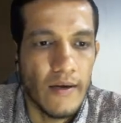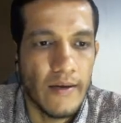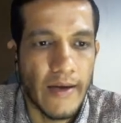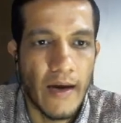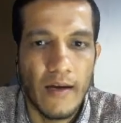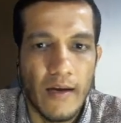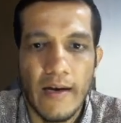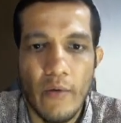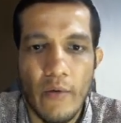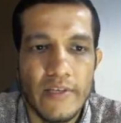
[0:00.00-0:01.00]
Yeah,
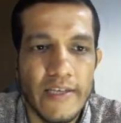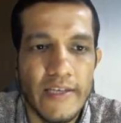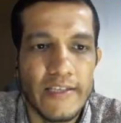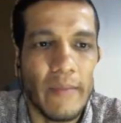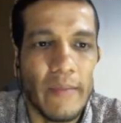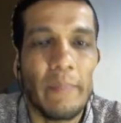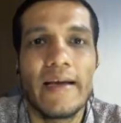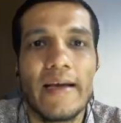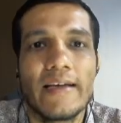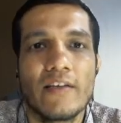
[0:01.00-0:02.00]
now we'll see some
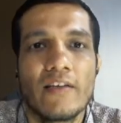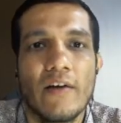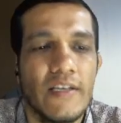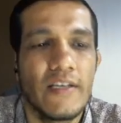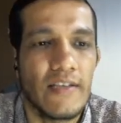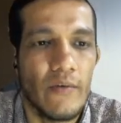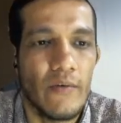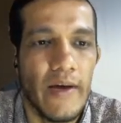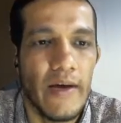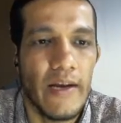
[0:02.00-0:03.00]
applications of this, like
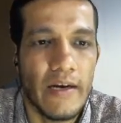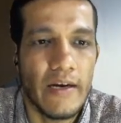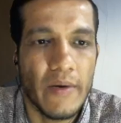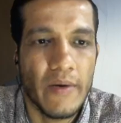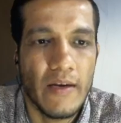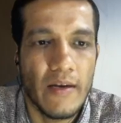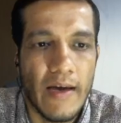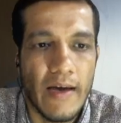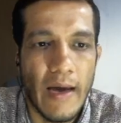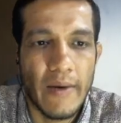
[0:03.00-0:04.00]
where it can be
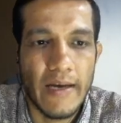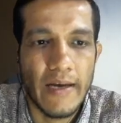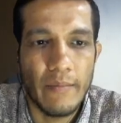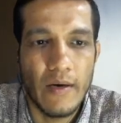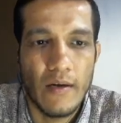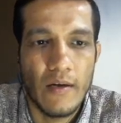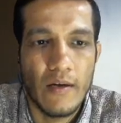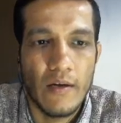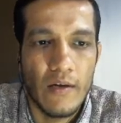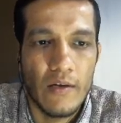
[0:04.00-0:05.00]
applicable.
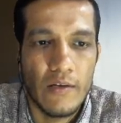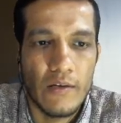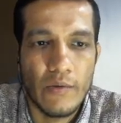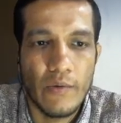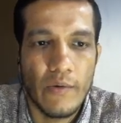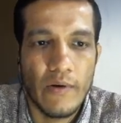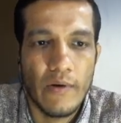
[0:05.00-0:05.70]
So